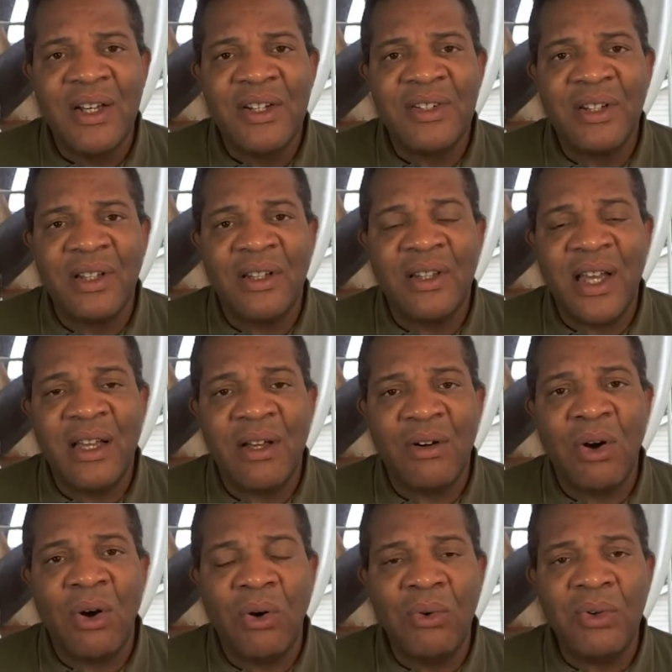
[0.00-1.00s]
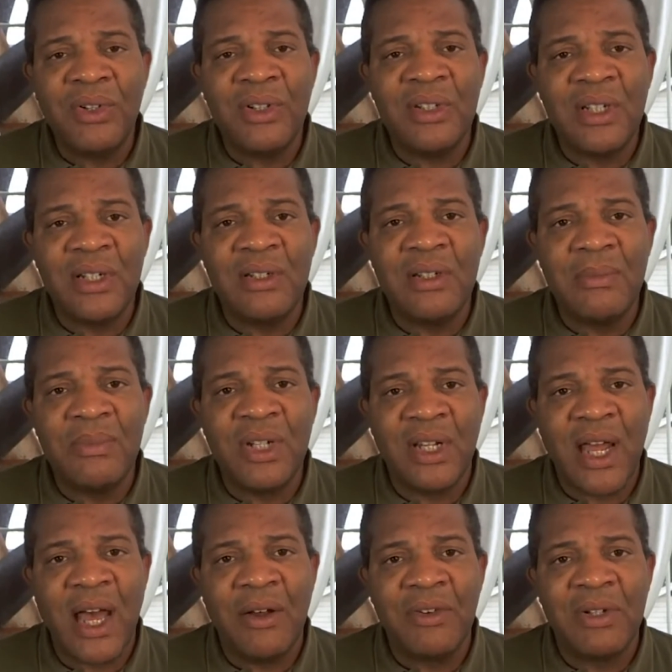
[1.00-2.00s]
so that they could hold systems
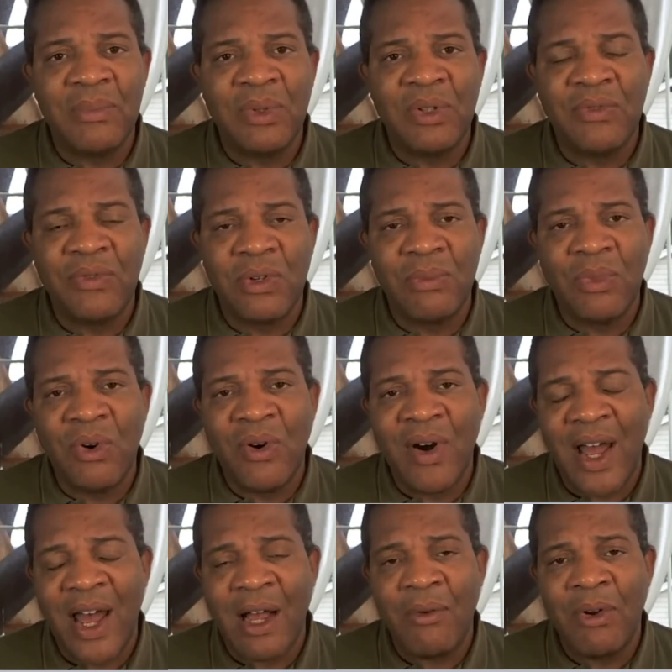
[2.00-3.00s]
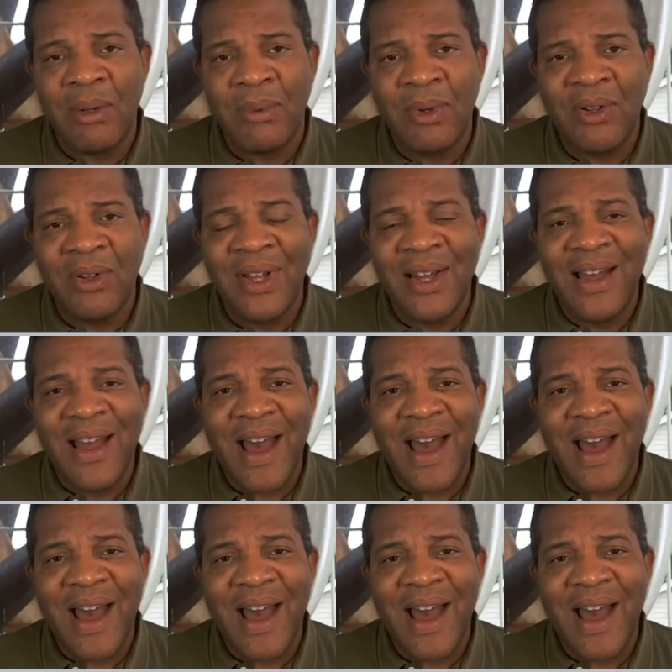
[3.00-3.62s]
accountable for more equitable